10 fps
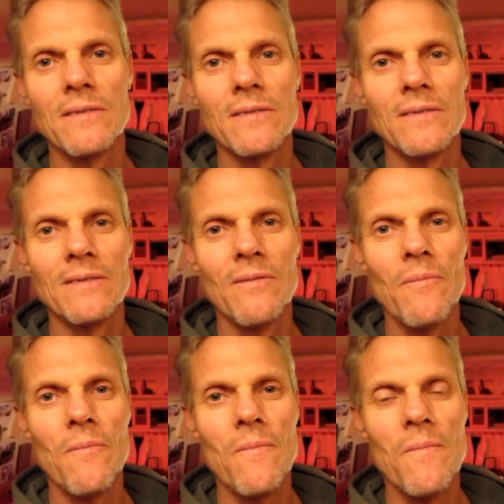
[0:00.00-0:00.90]

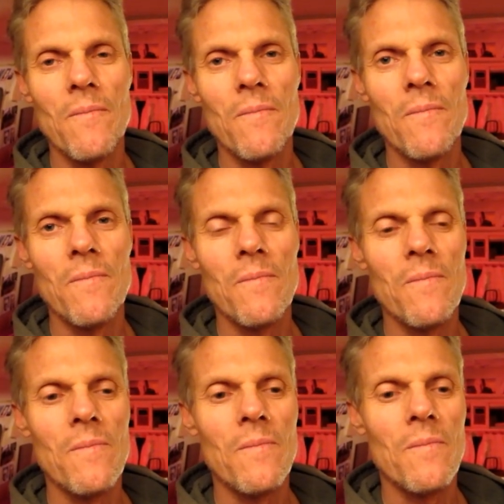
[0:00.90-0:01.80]

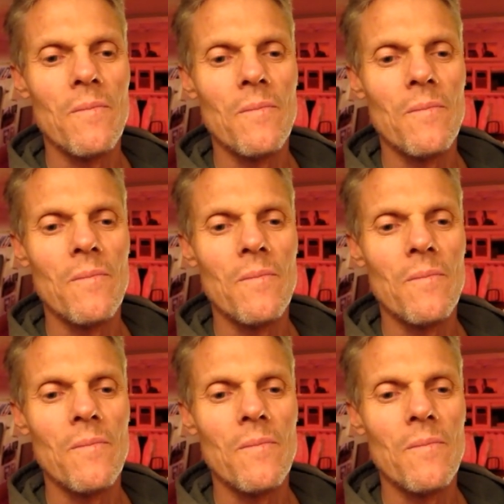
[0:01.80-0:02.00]
(silence)